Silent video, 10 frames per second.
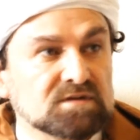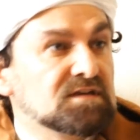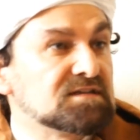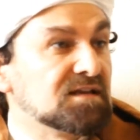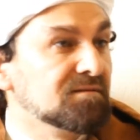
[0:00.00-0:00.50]
But
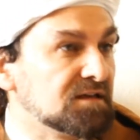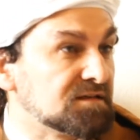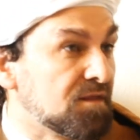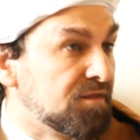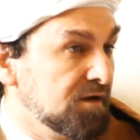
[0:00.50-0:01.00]
in Islam, there
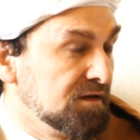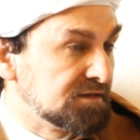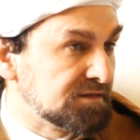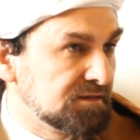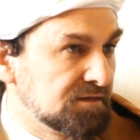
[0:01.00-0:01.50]
is a
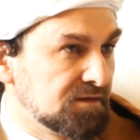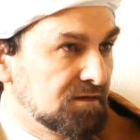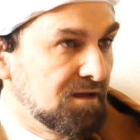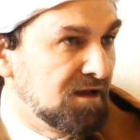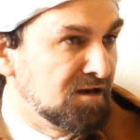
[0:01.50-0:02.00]
third
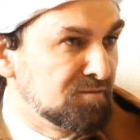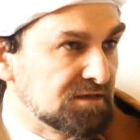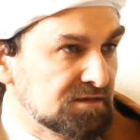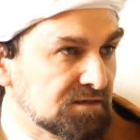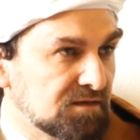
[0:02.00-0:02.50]

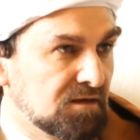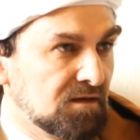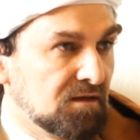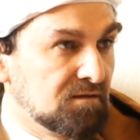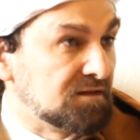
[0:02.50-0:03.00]
element
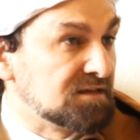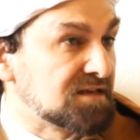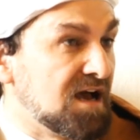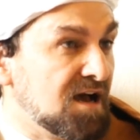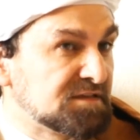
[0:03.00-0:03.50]
that
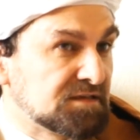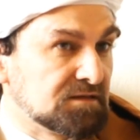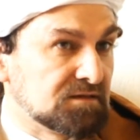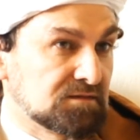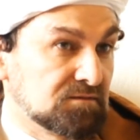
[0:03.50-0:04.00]
is
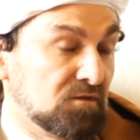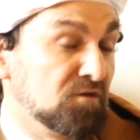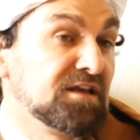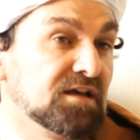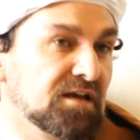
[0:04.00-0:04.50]
absent
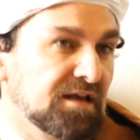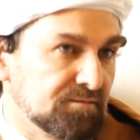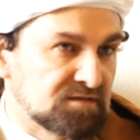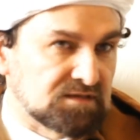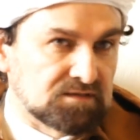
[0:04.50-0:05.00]
or nearly
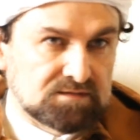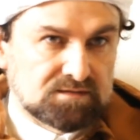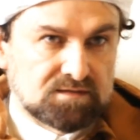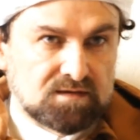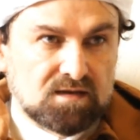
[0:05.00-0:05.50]

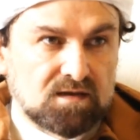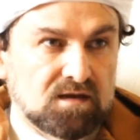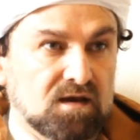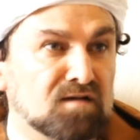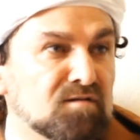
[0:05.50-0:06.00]
absent
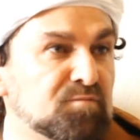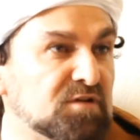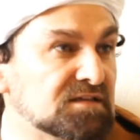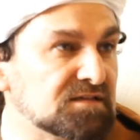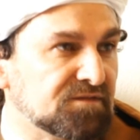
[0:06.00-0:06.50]
in our
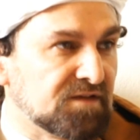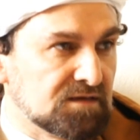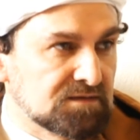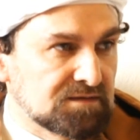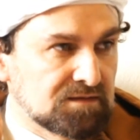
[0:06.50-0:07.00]
present
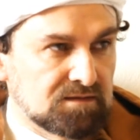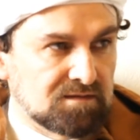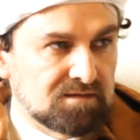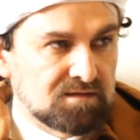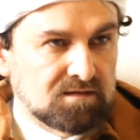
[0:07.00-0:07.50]
affairs
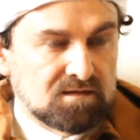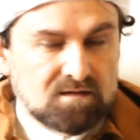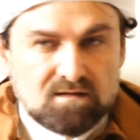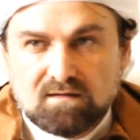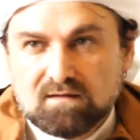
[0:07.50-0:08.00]

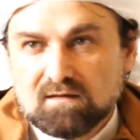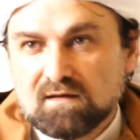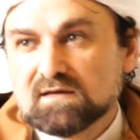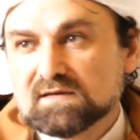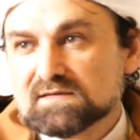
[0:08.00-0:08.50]

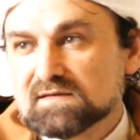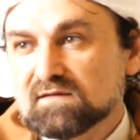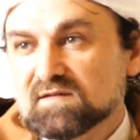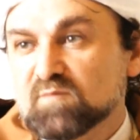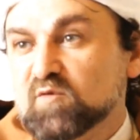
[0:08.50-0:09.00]
is
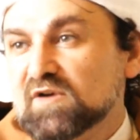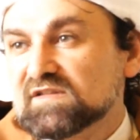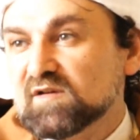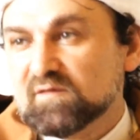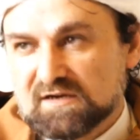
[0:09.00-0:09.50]
the
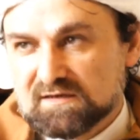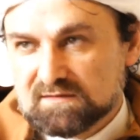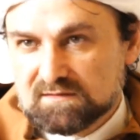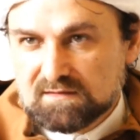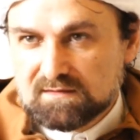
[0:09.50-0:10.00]
property of Allah.